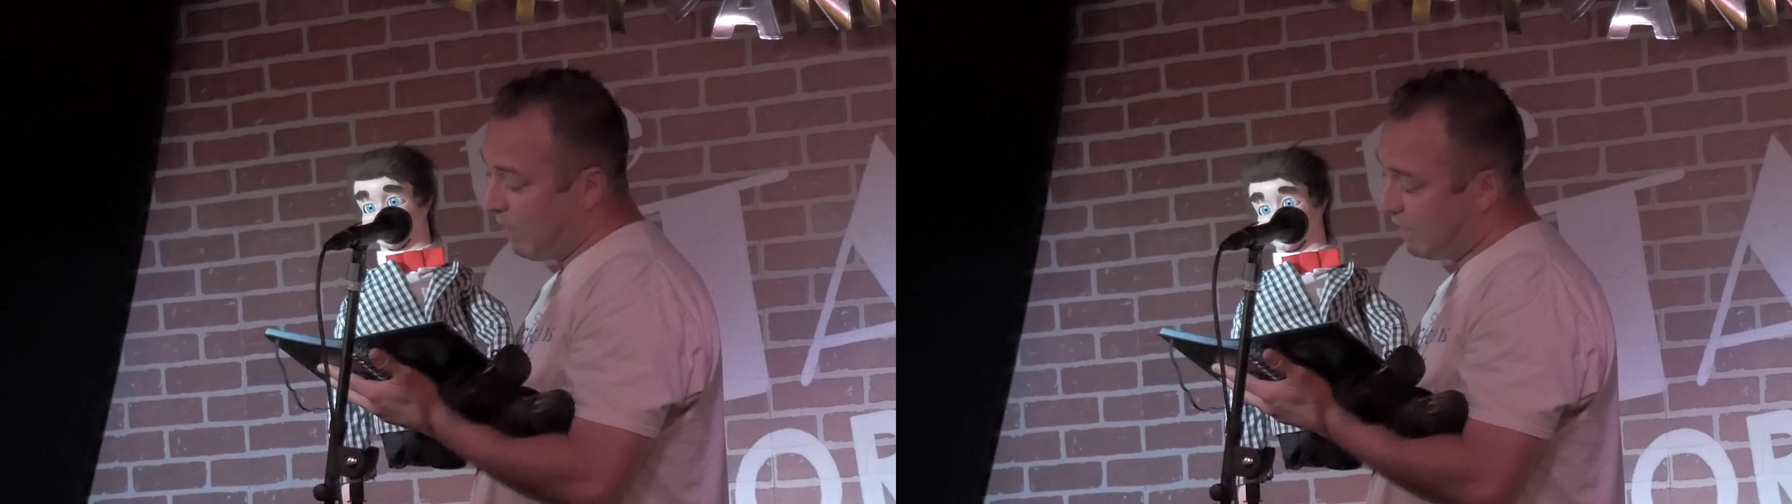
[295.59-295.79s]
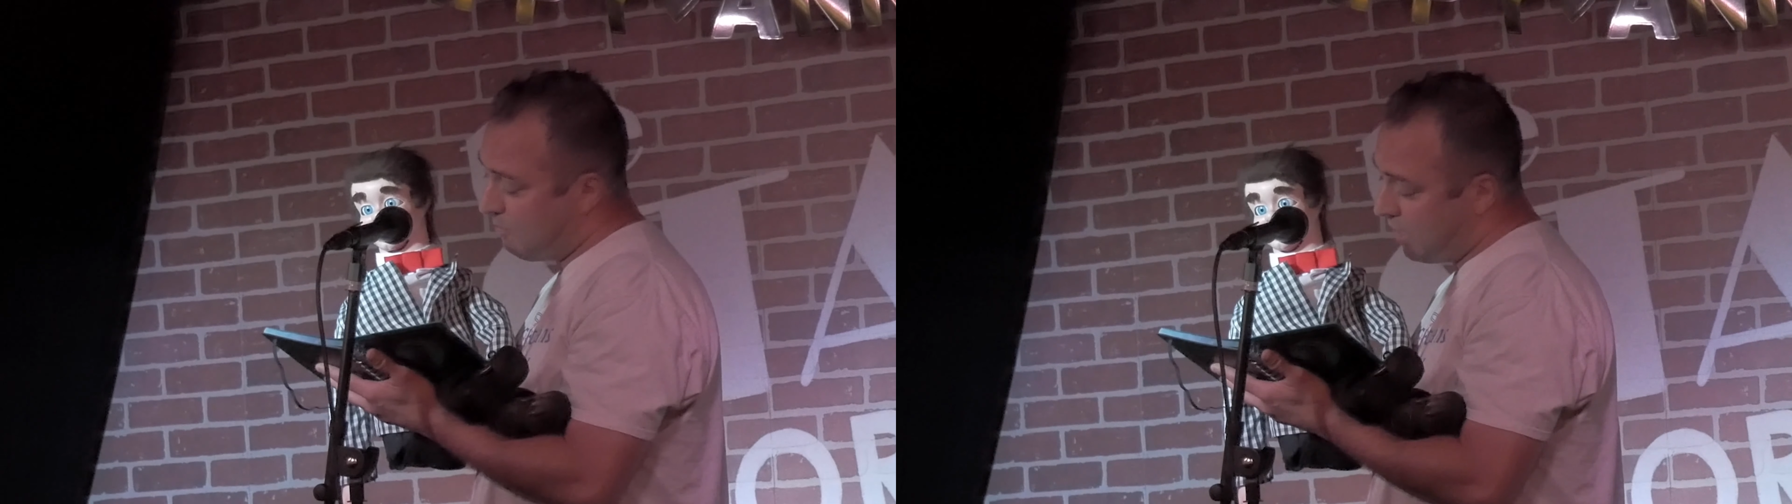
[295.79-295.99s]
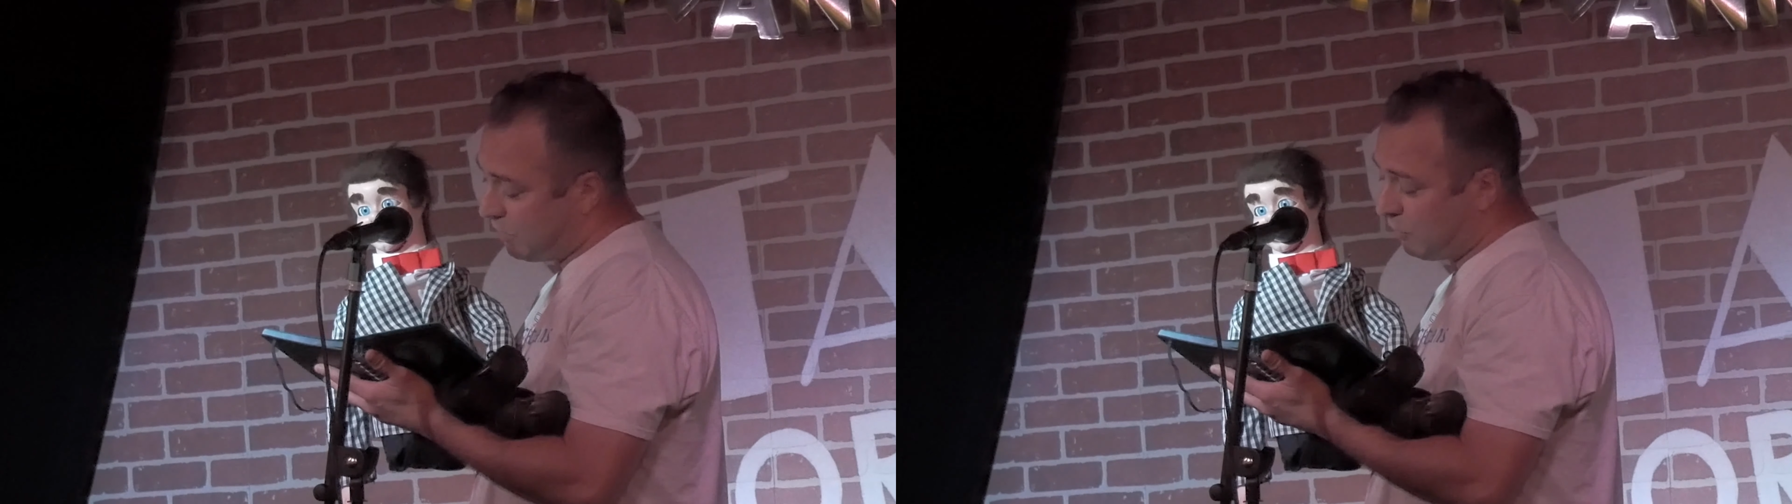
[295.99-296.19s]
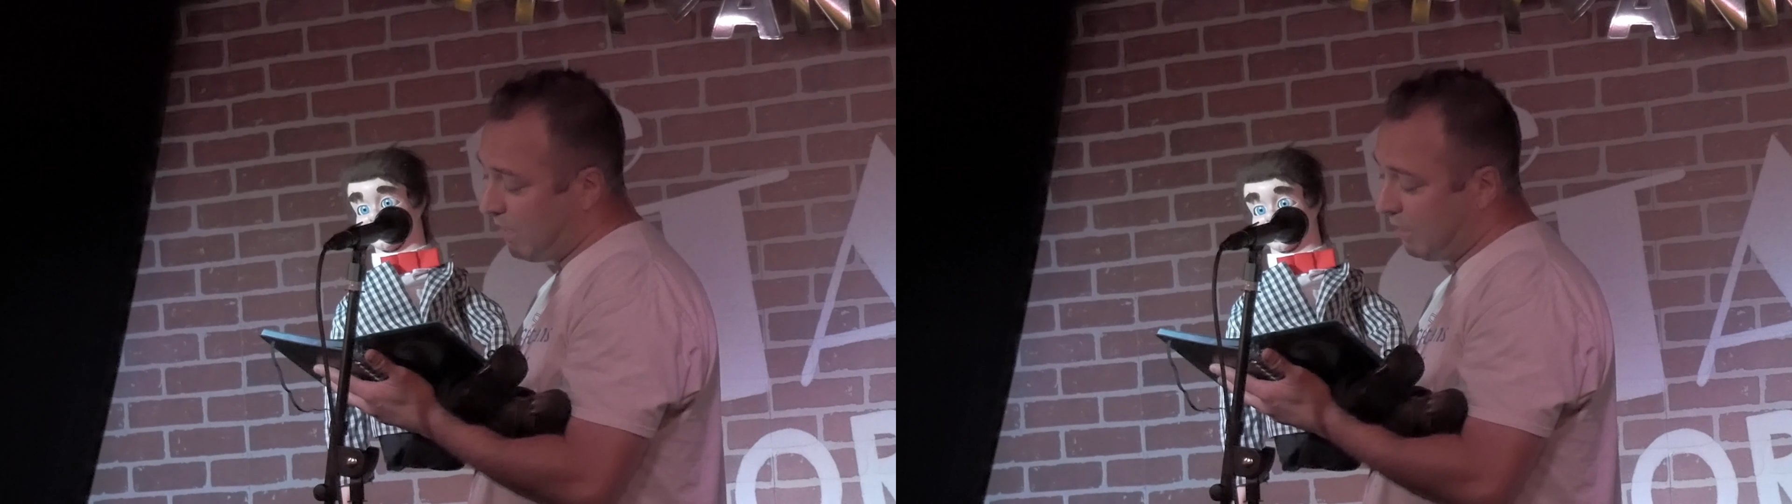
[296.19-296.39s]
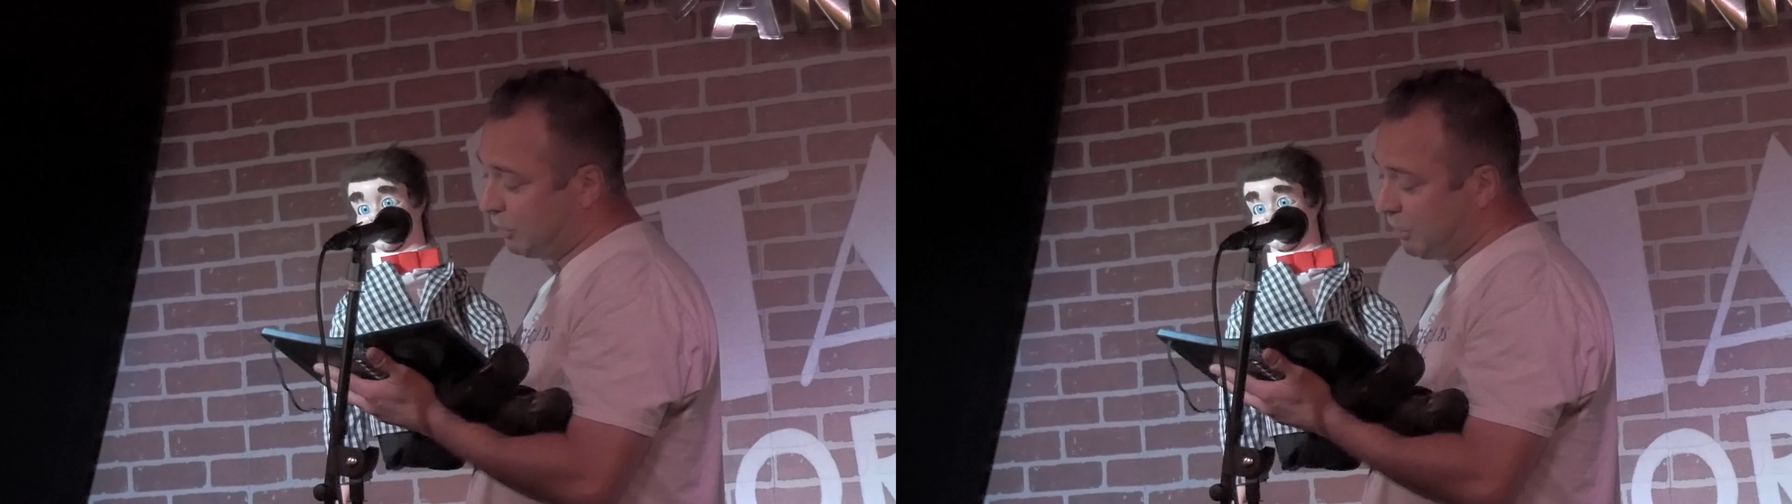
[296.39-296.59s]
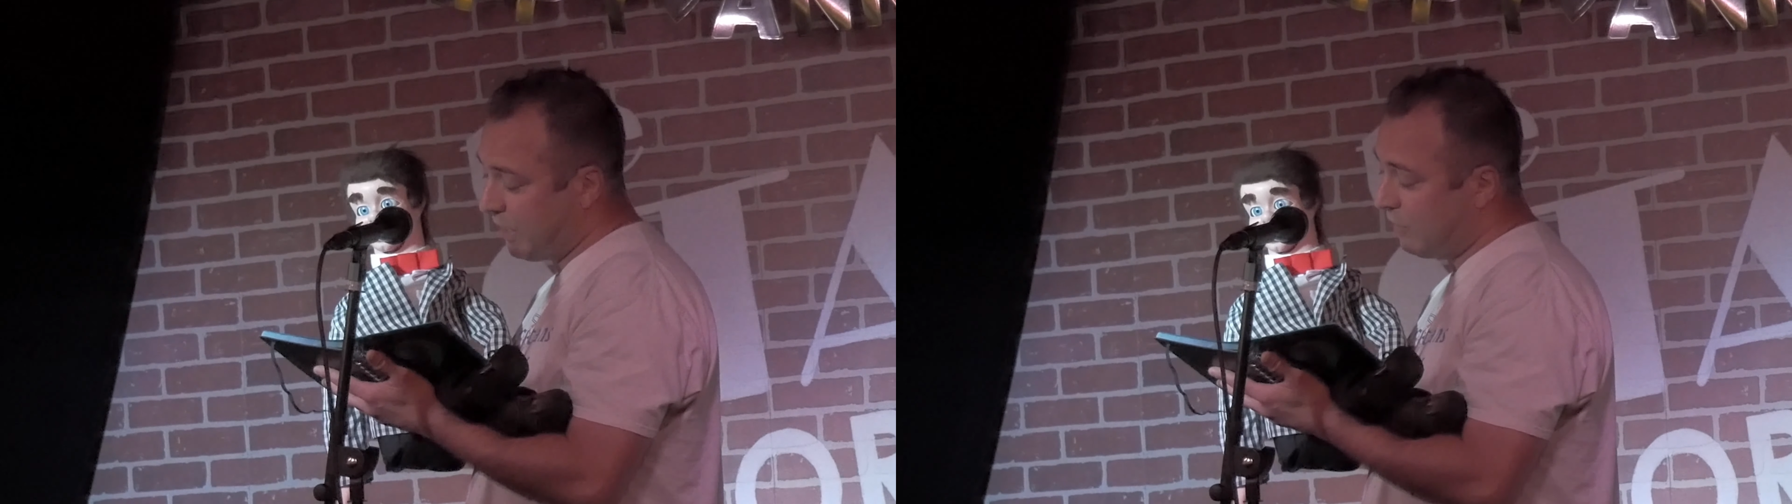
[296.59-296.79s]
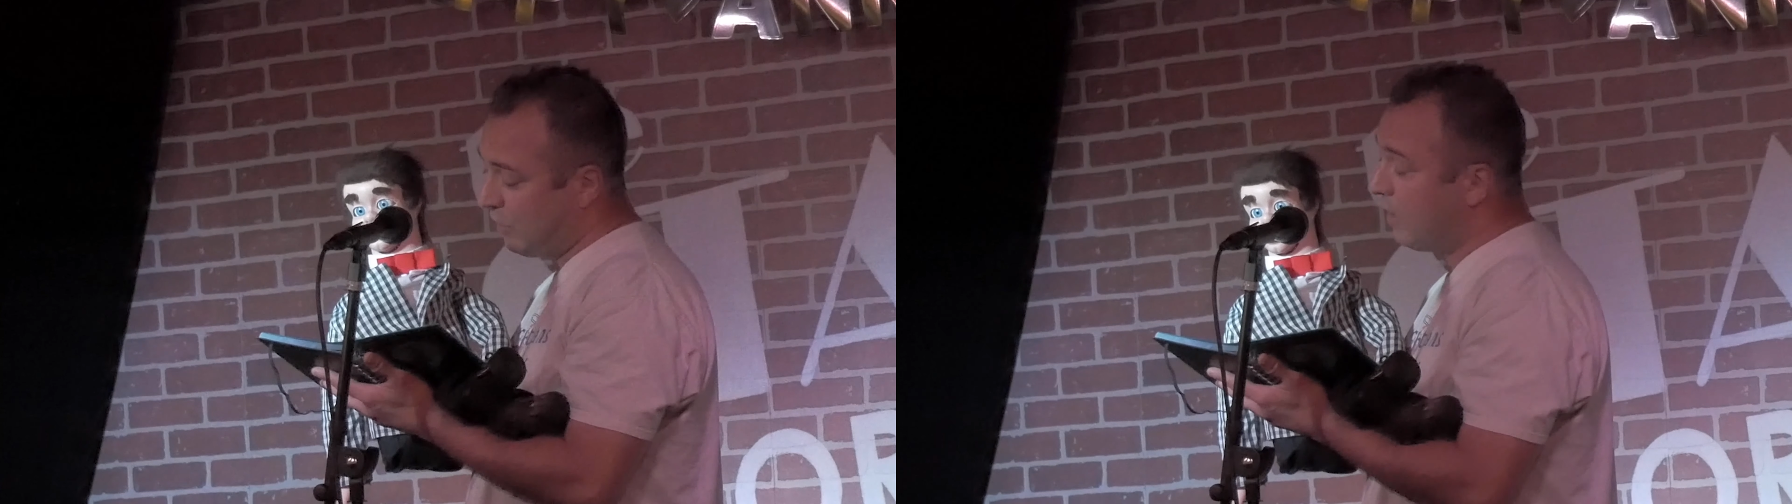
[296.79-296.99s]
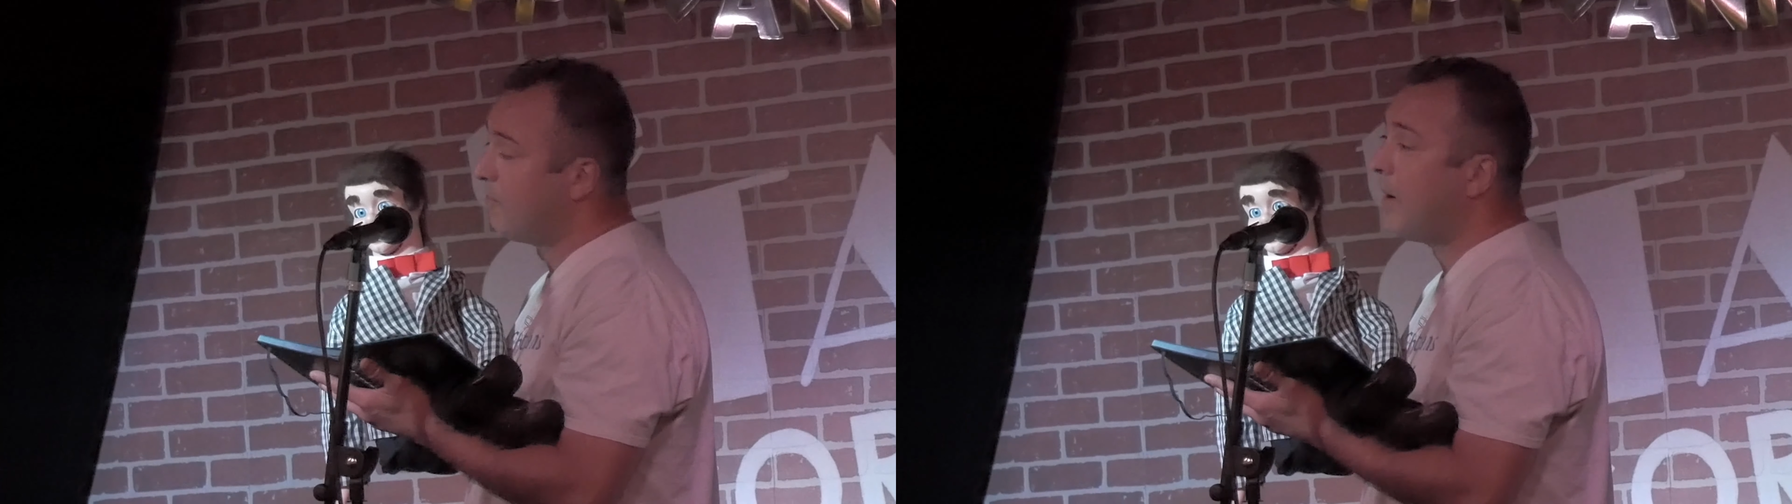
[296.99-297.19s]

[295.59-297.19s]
like mozzarella cheese on a